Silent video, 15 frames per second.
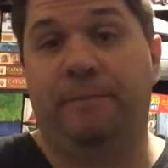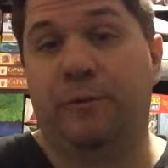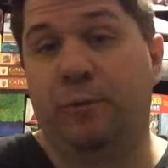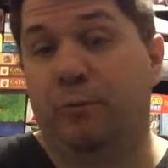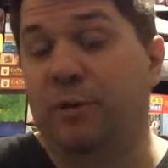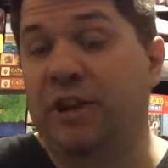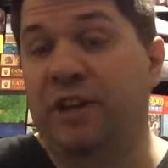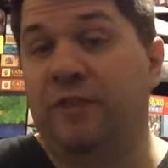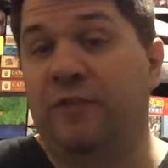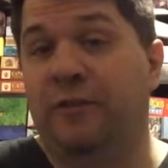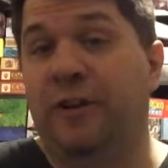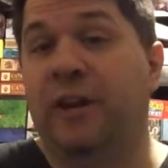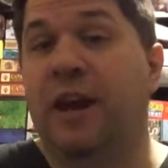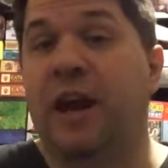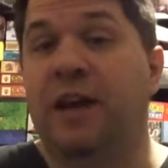3
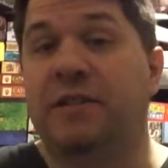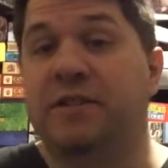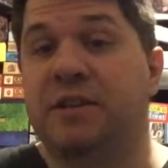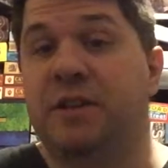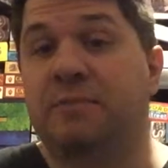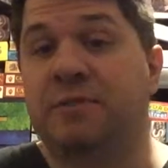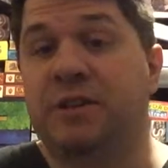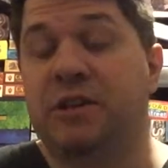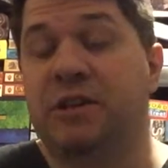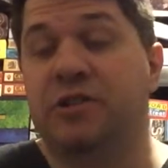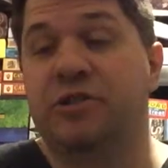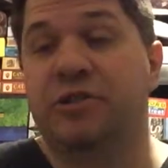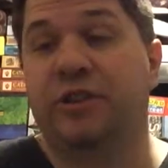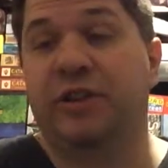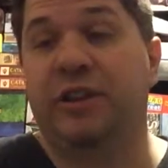different concepts
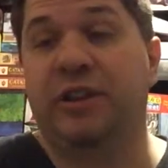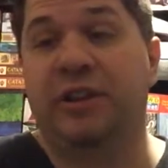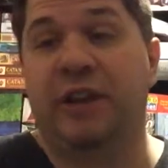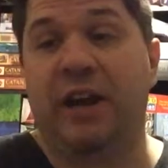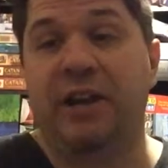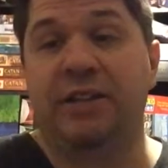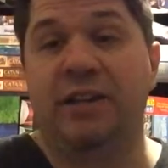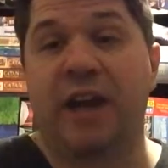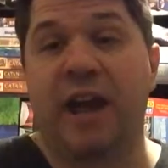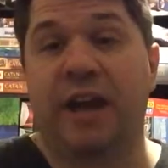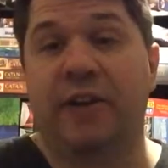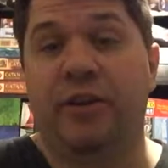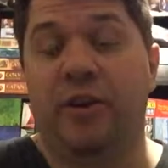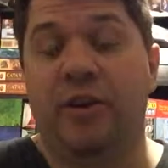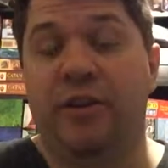initially, then I
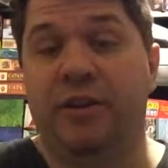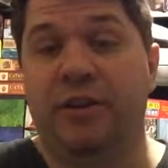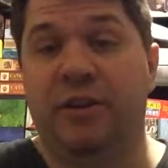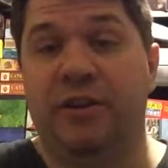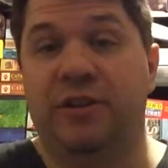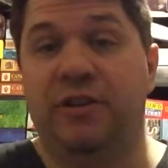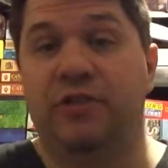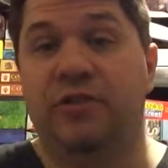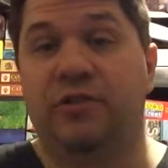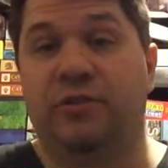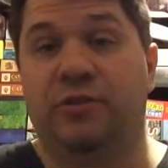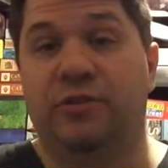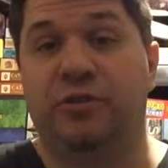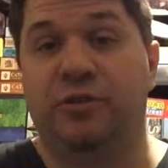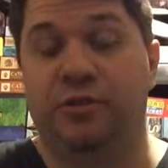tagged on an
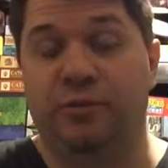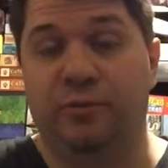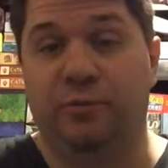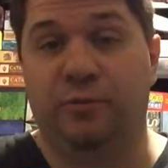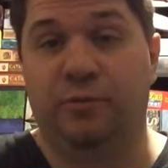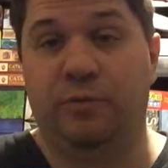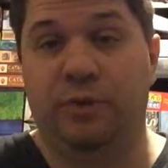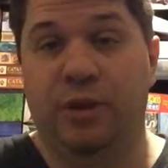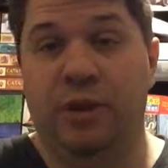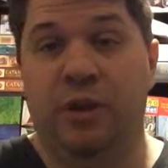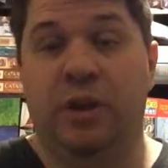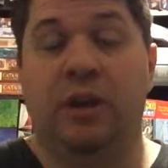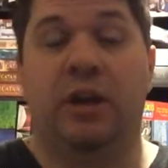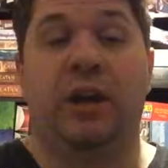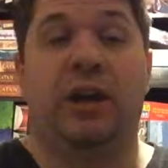additional 2.
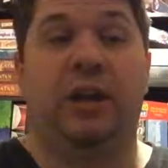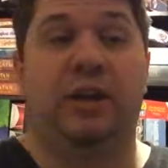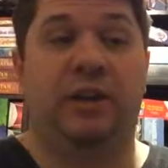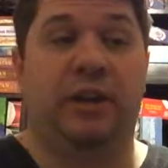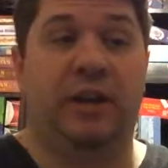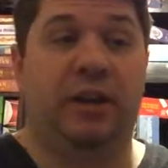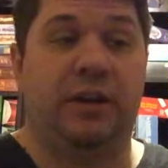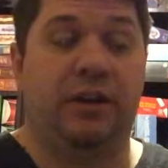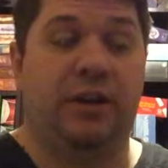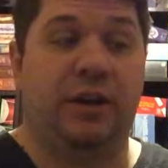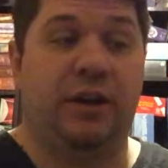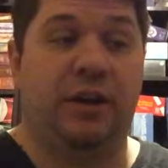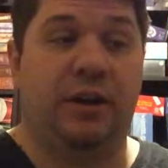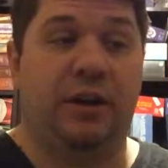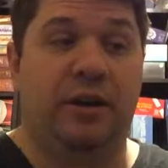And then
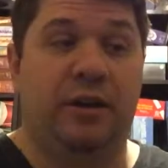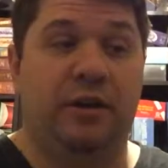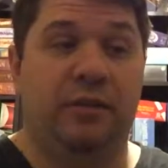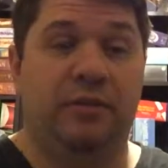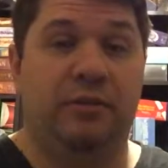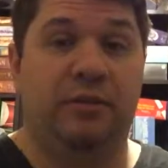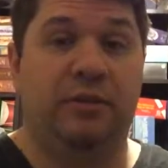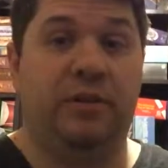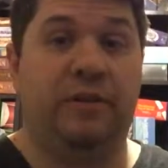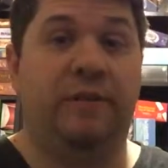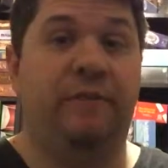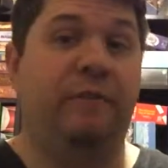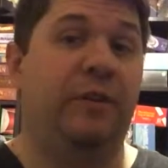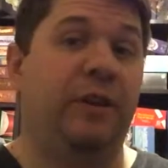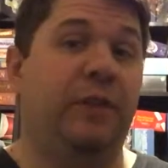the
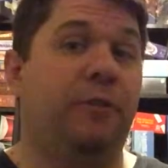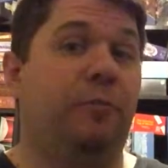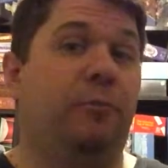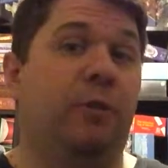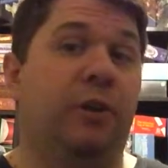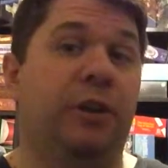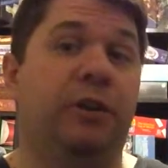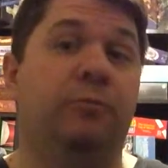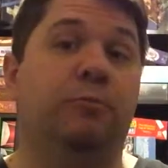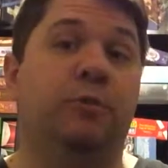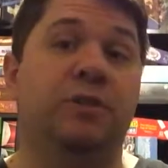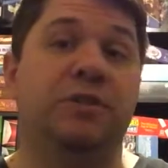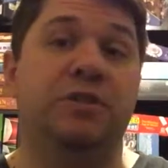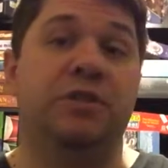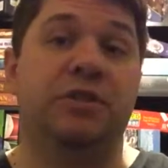5th one
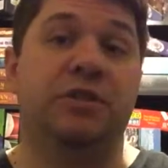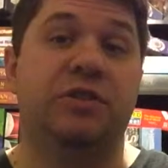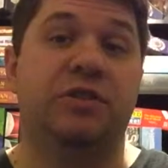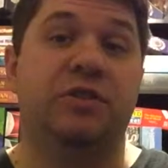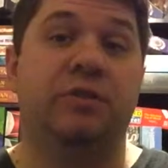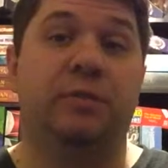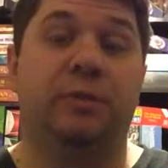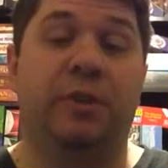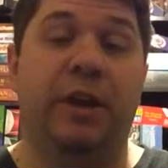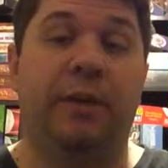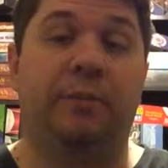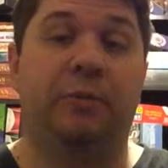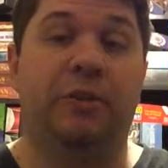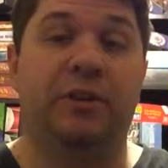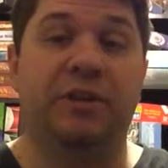was just too
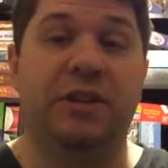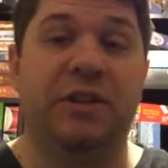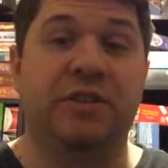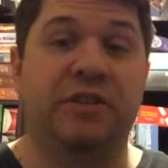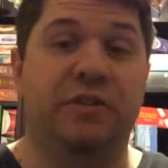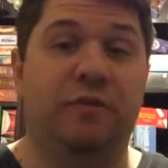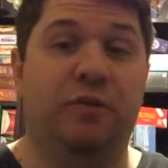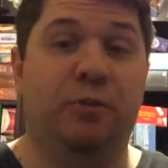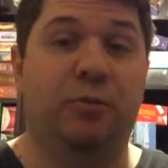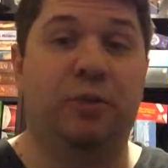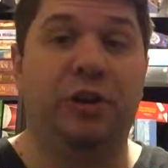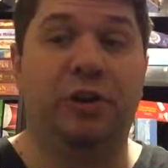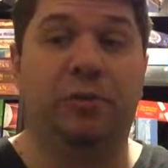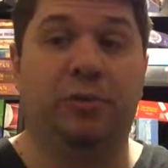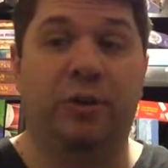labor intensive to
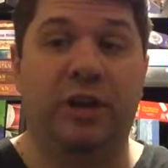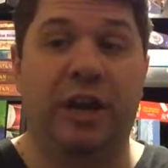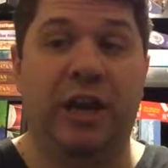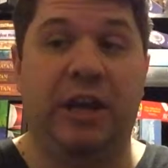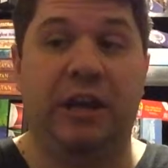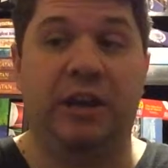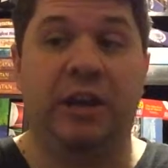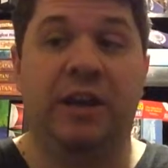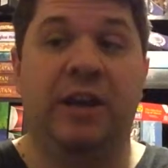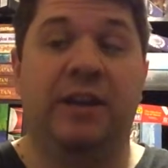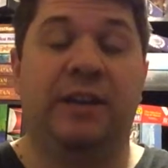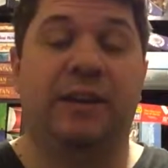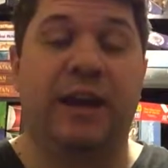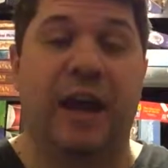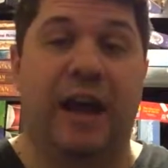recreate
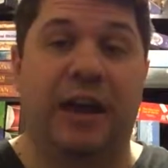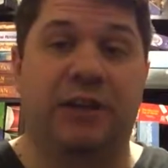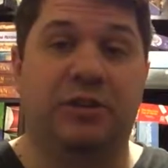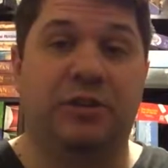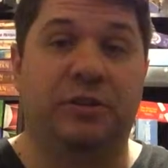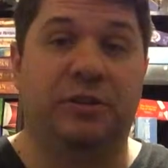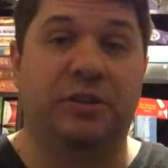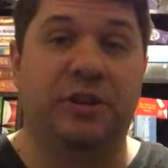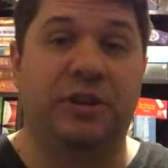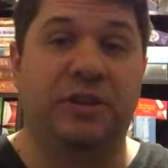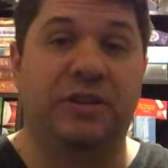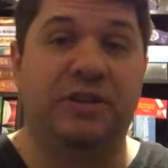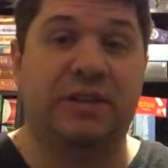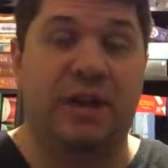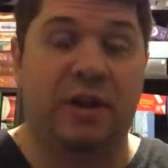to actually
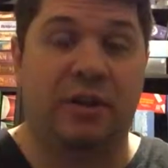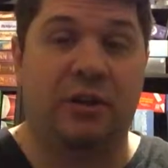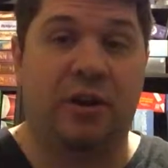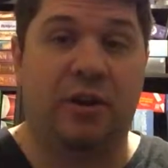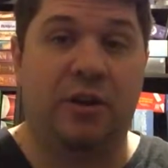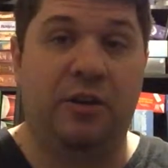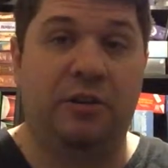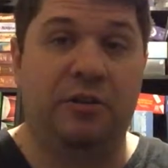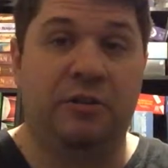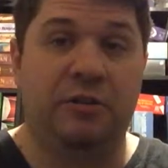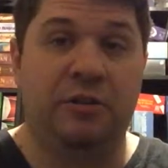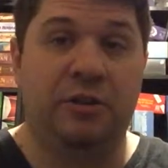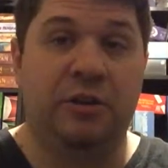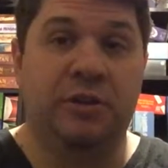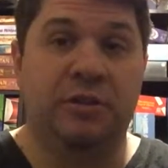send on.
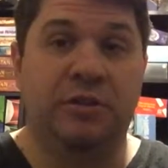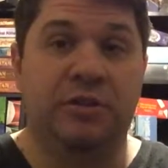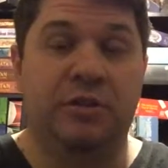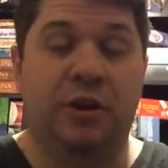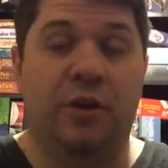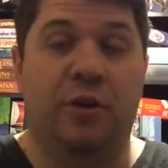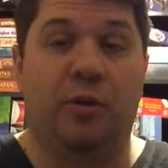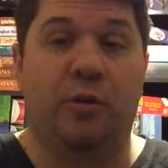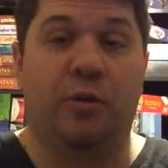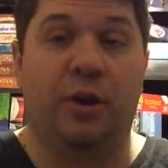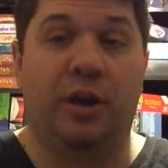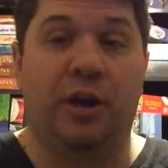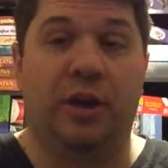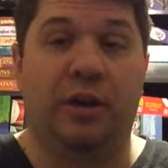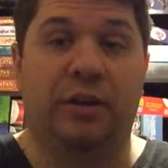
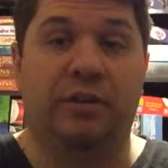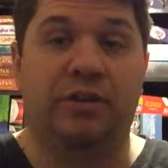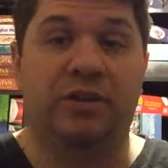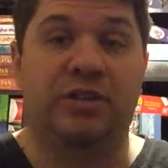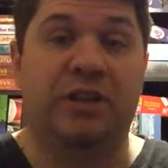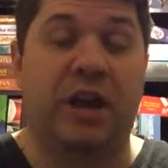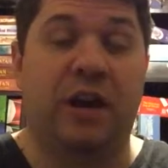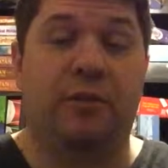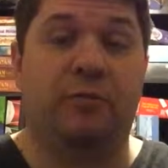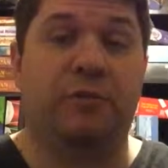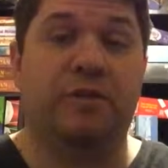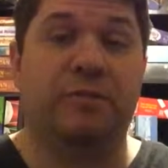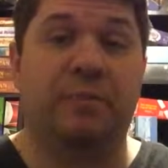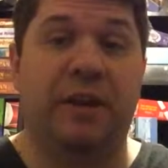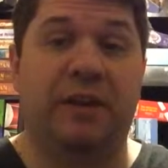So just out of
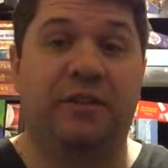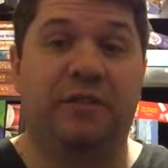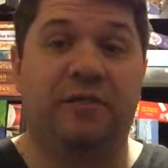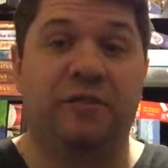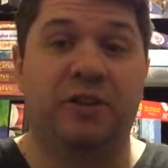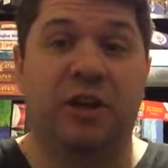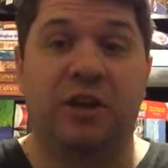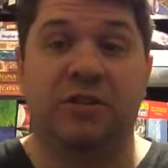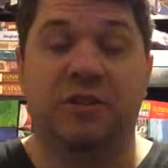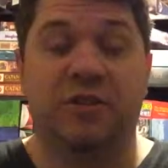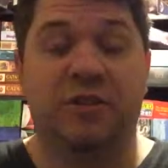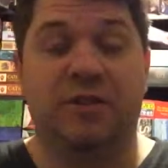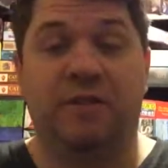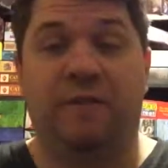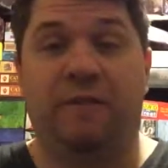respect of
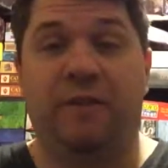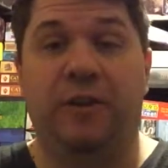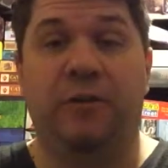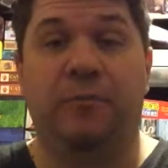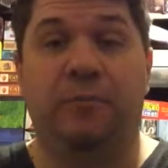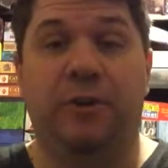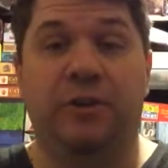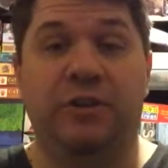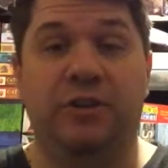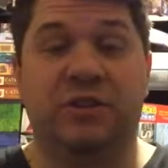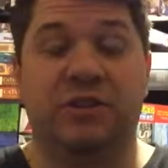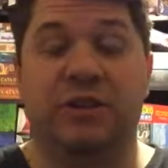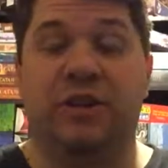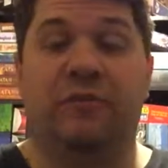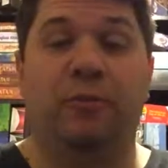judges, the 5th one
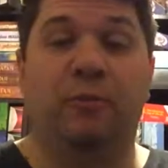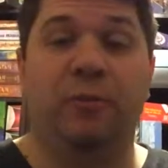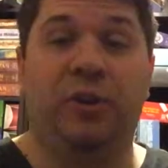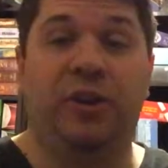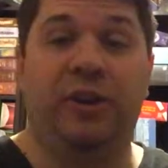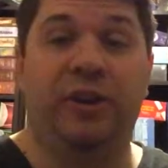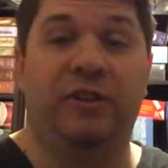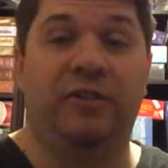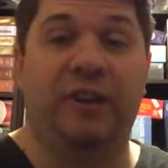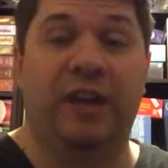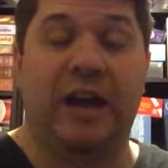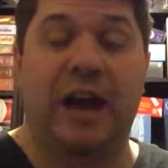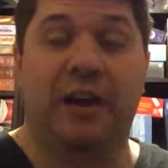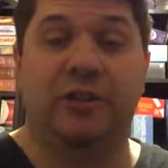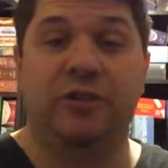just never really even
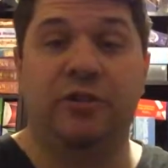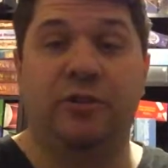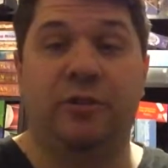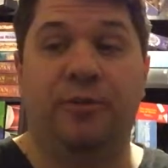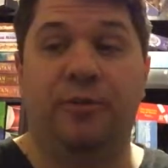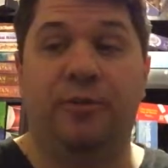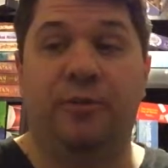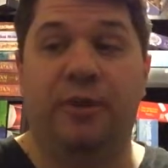got shown